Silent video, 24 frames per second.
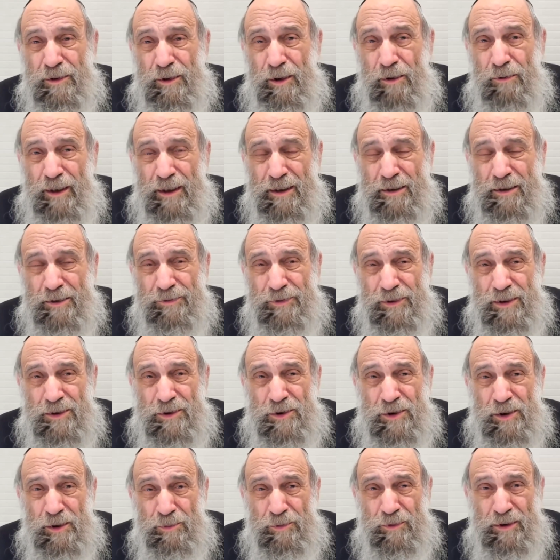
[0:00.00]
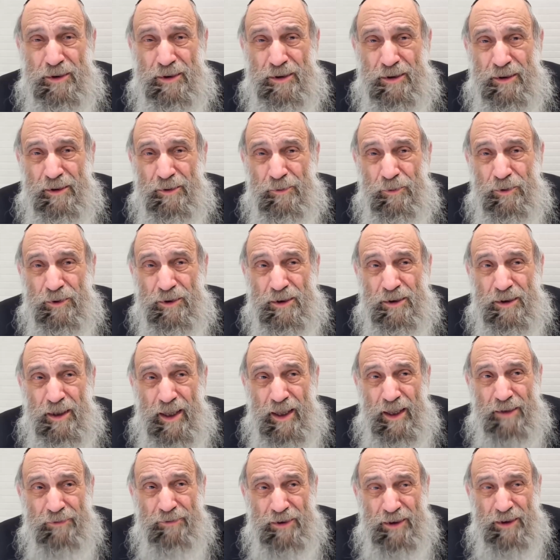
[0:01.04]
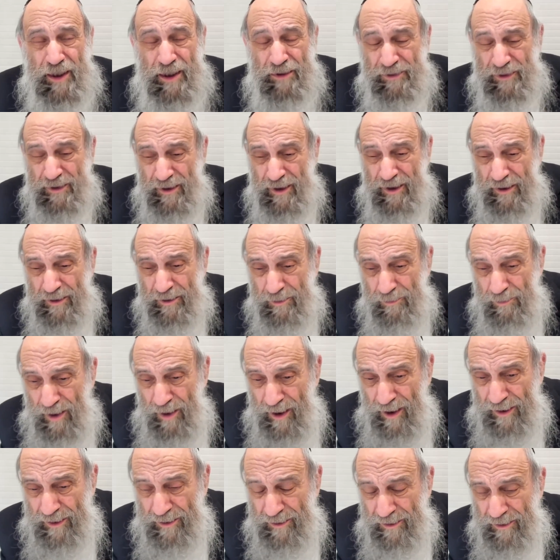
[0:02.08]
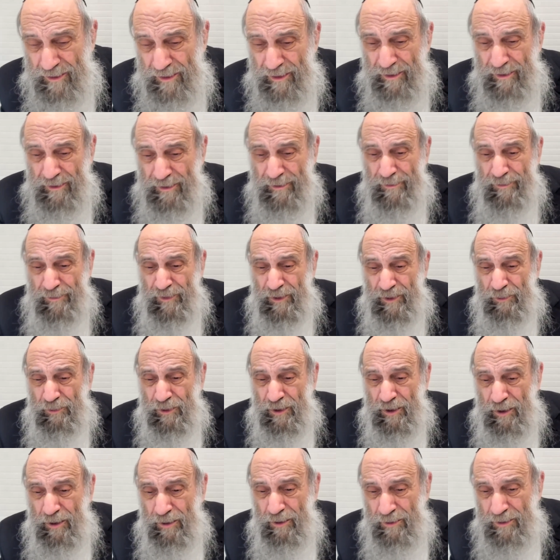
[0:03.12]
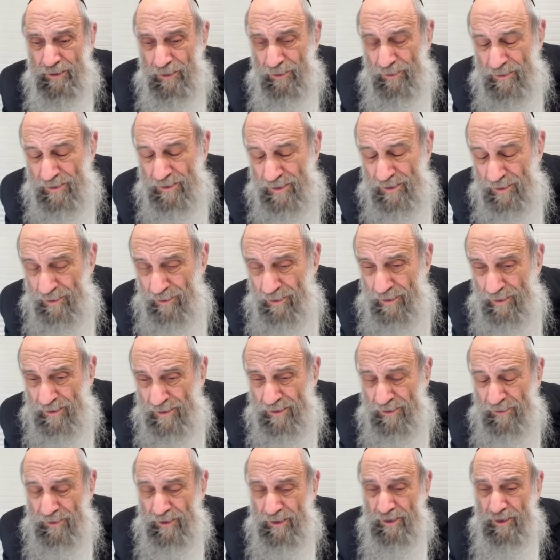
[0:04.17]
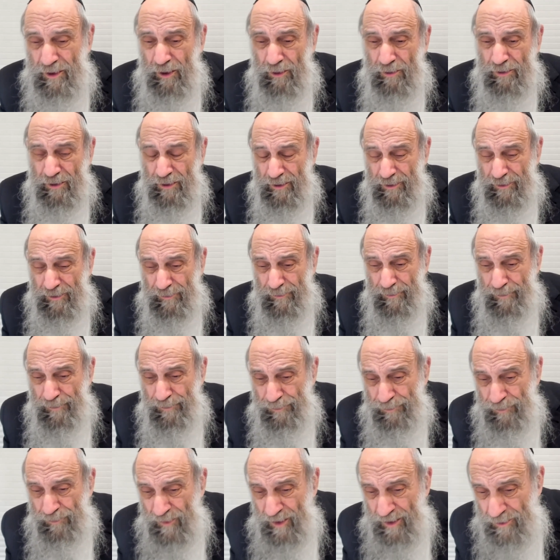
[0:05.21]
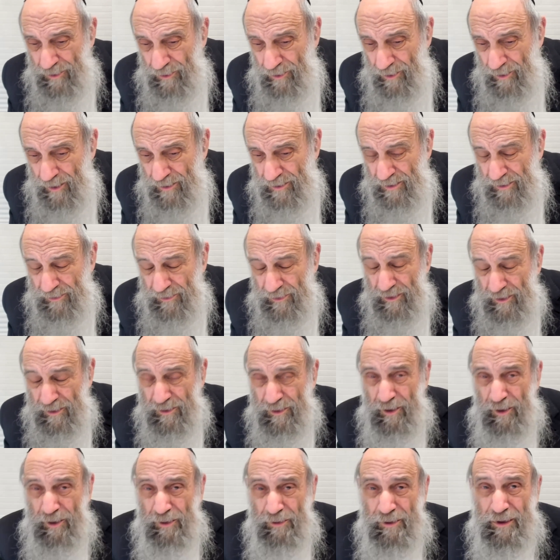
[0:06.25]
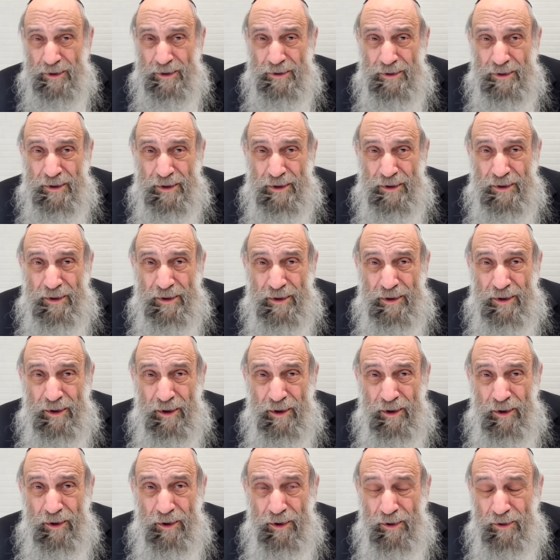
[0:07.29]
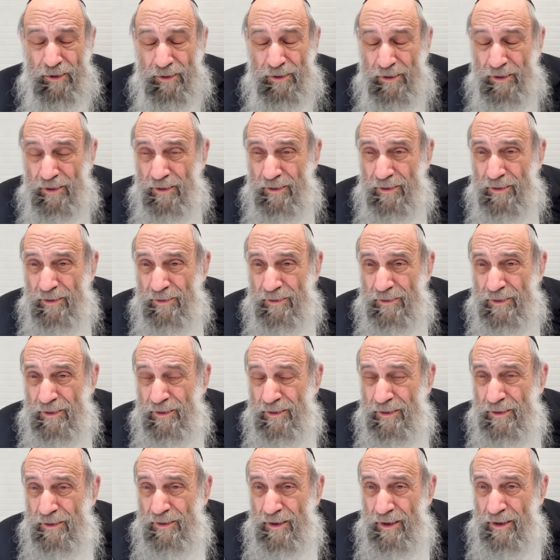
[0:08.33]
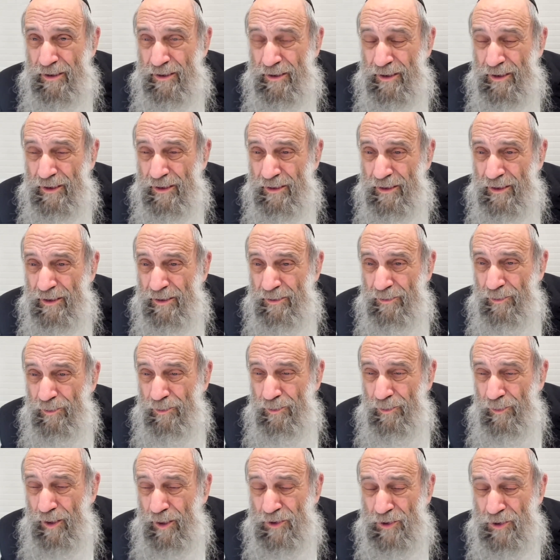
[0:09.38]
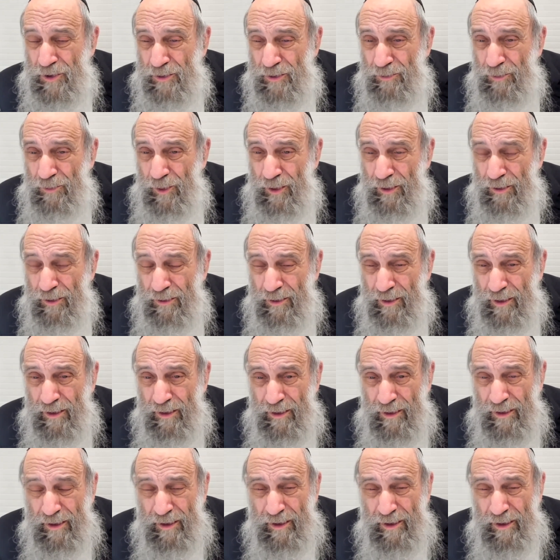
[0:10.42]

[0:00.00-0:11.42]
go out of Egypt with having that in mind. We're going towards the laws of the Torah. The laws of the Torah are much more